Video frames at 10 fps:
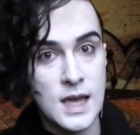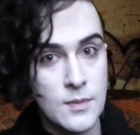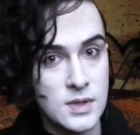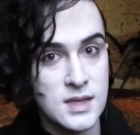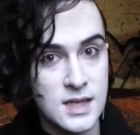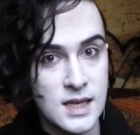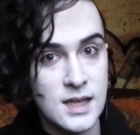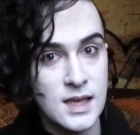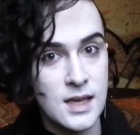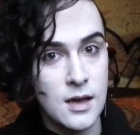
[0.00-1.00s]
able to see
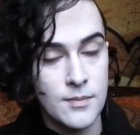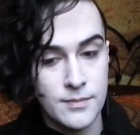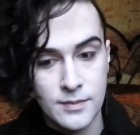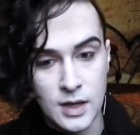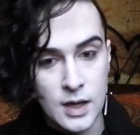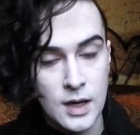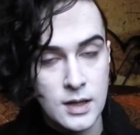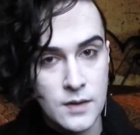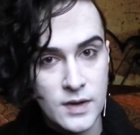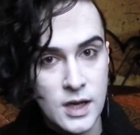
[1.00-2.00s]

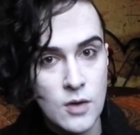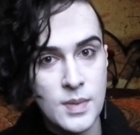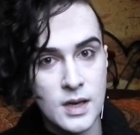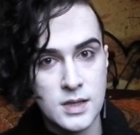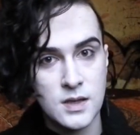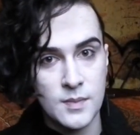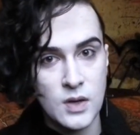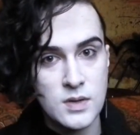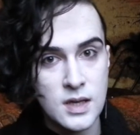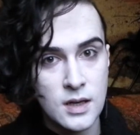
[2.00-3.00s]
the video because of the
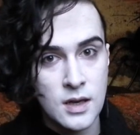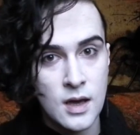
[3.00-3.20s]
music.